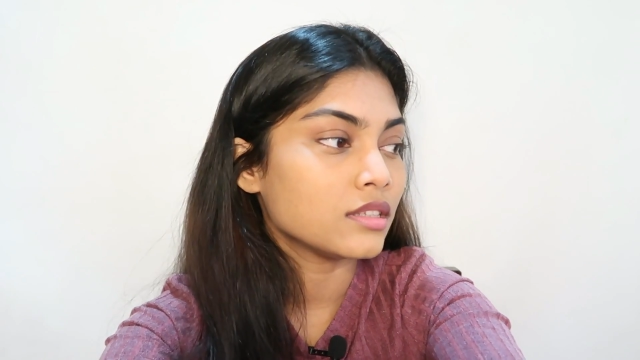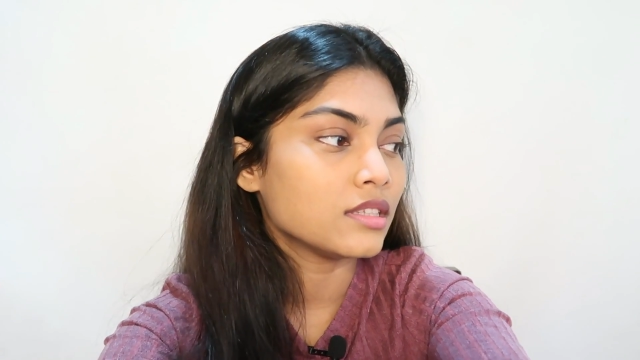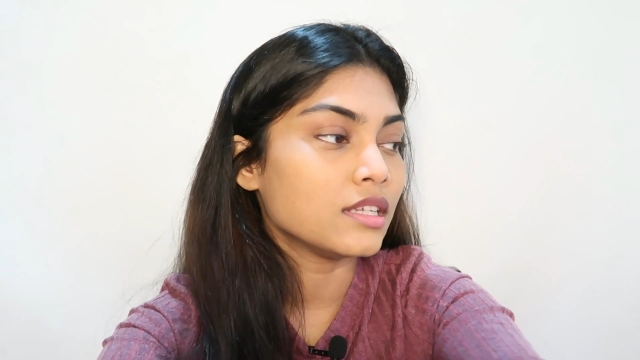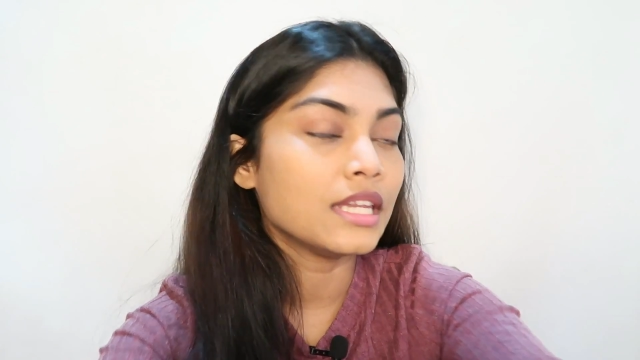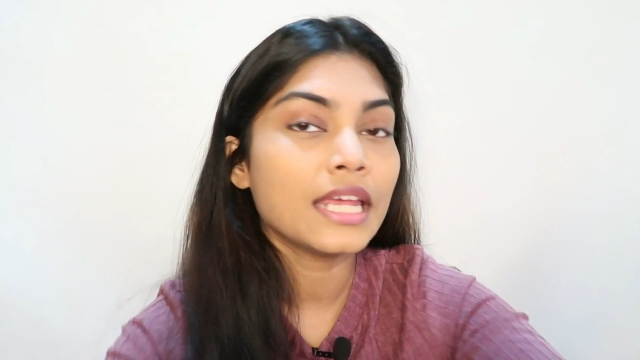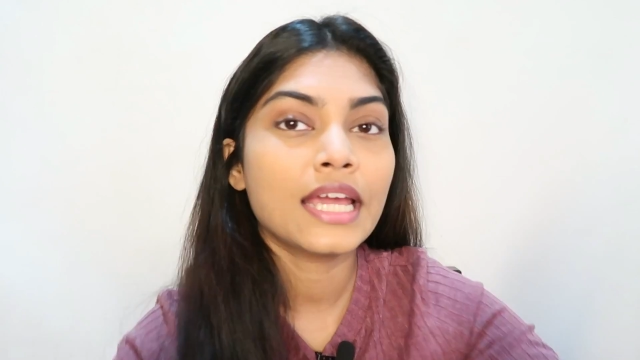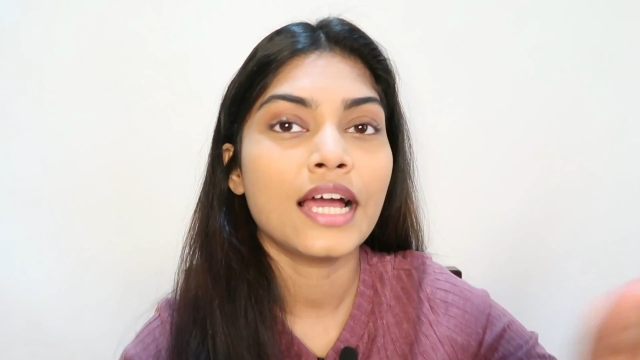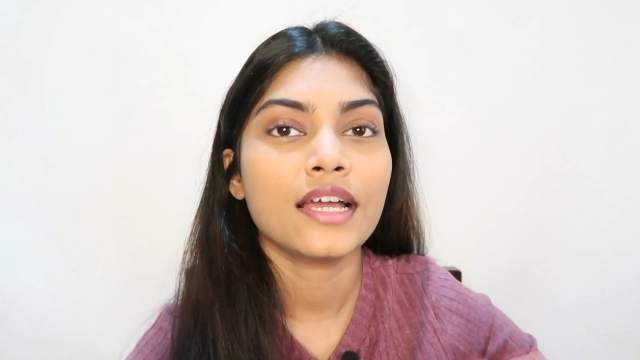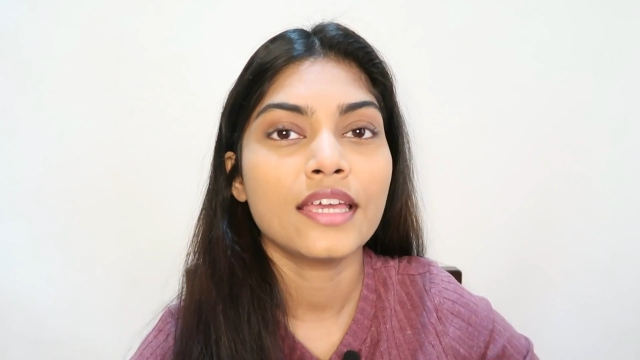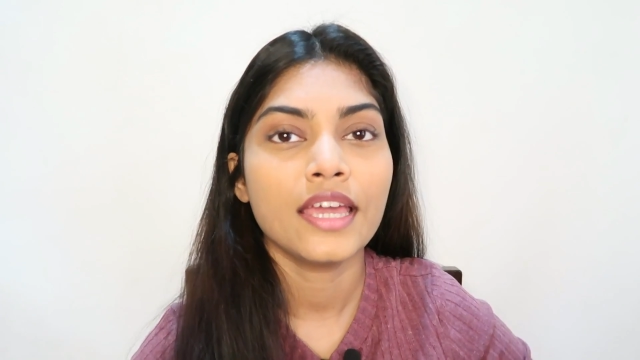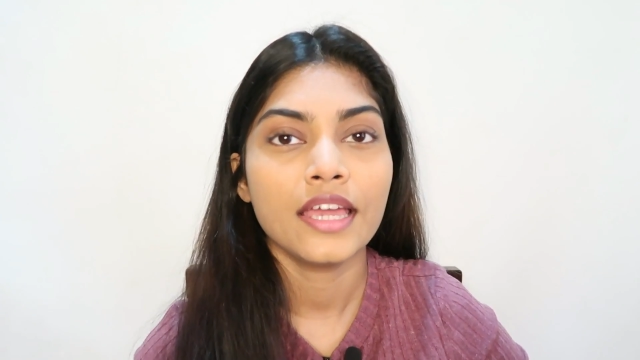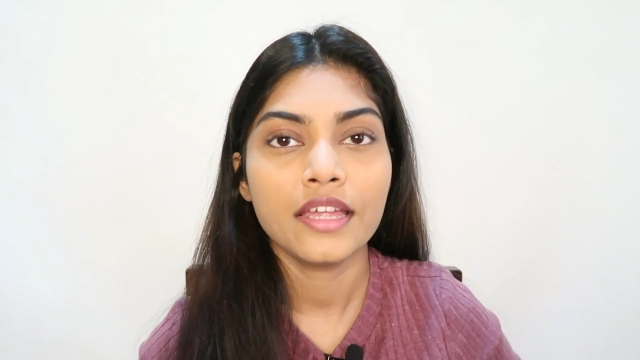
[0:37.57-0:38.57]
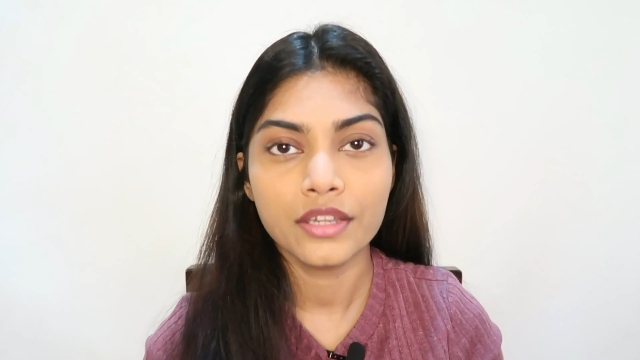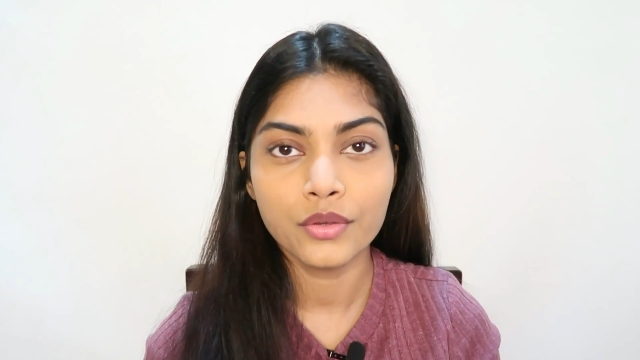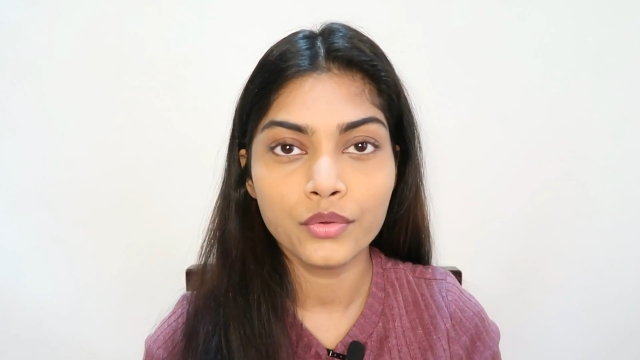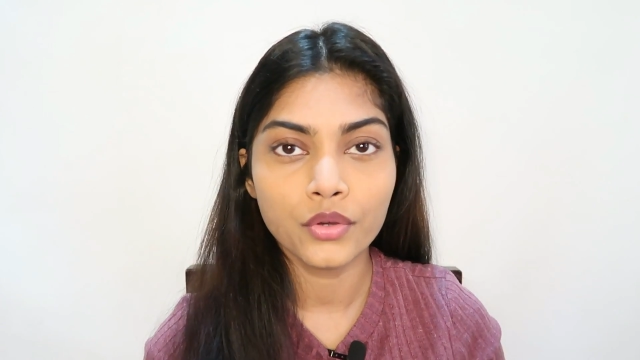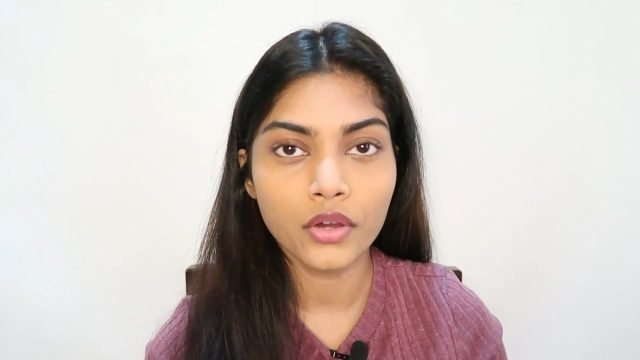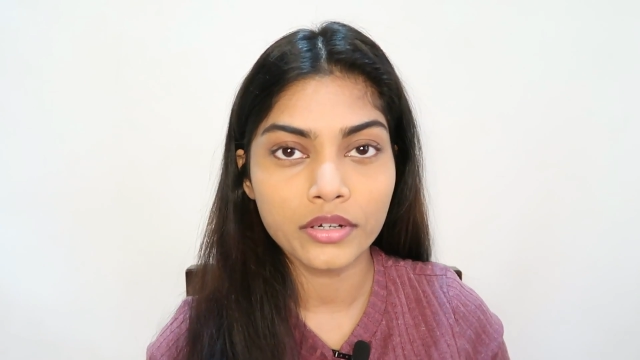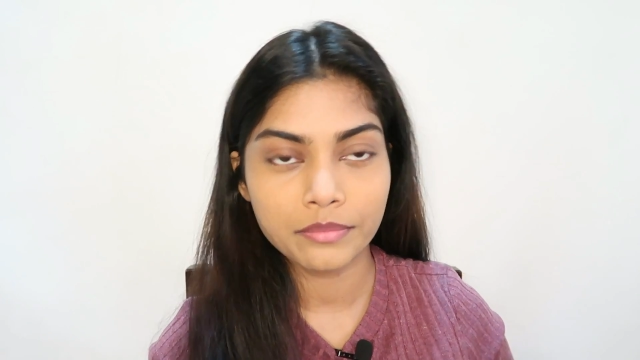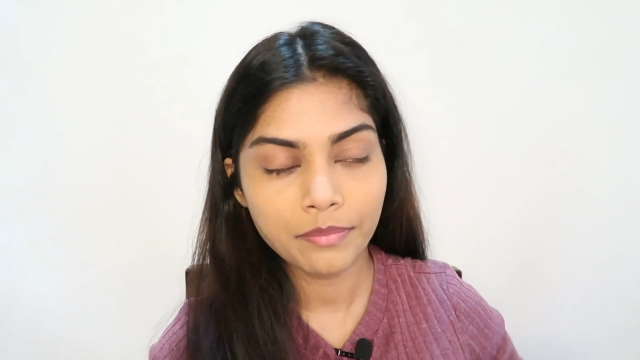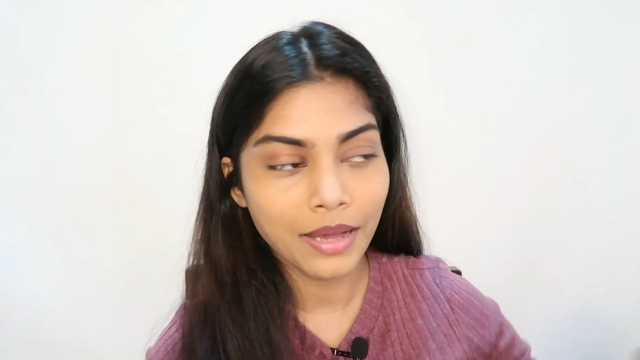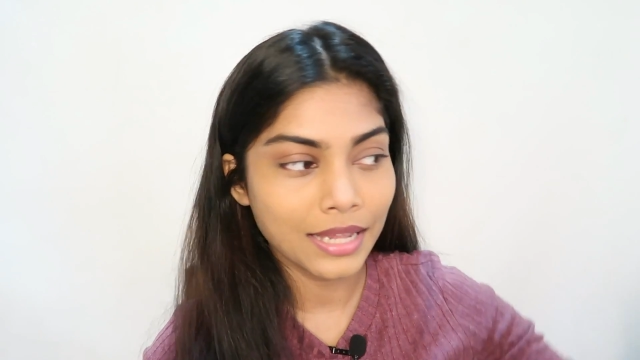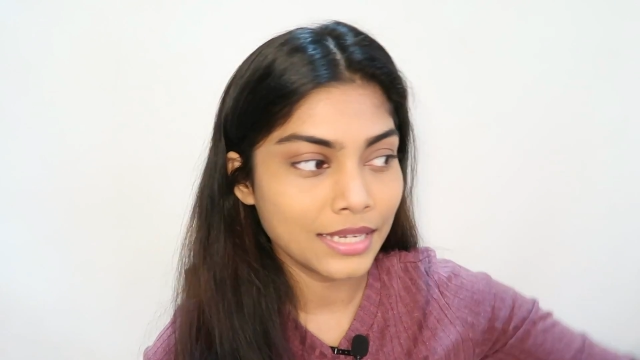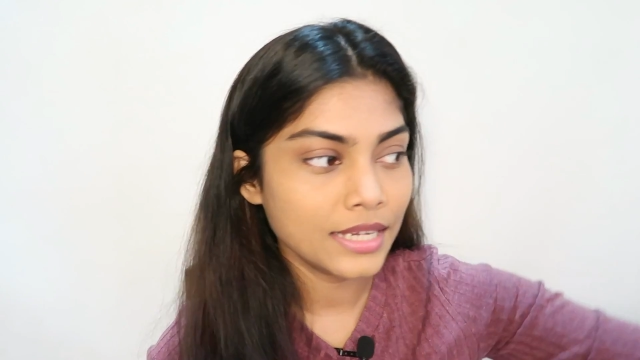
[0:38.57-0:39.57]
the Nikake New York
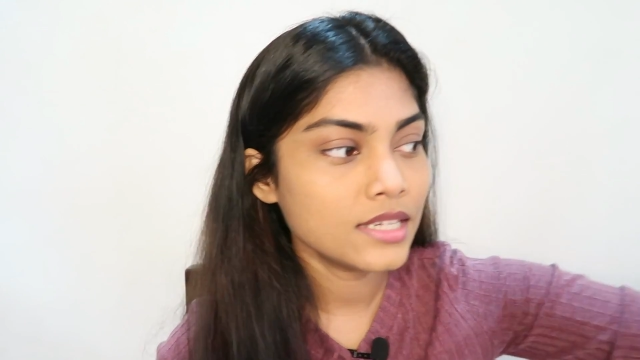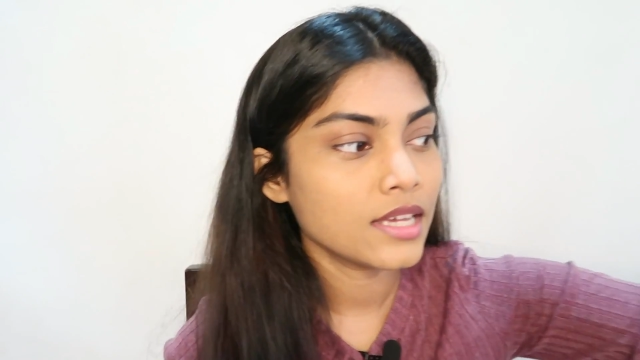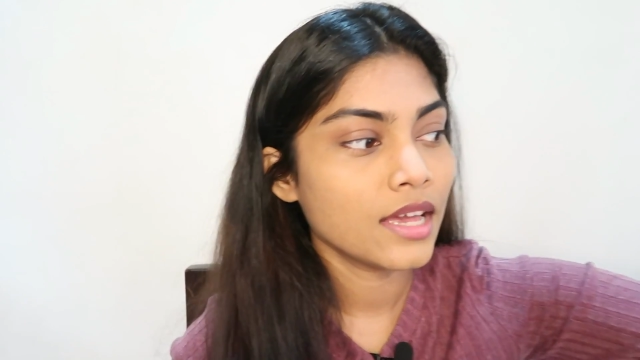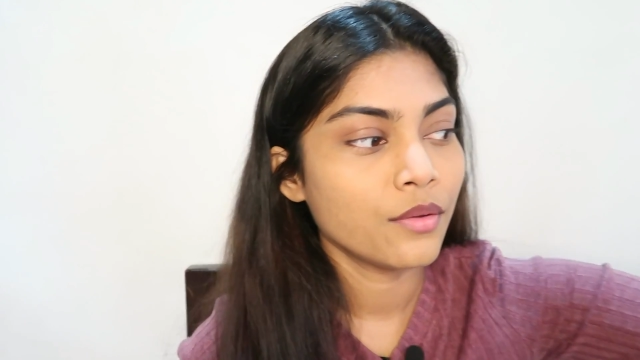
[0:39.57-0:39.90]
palette,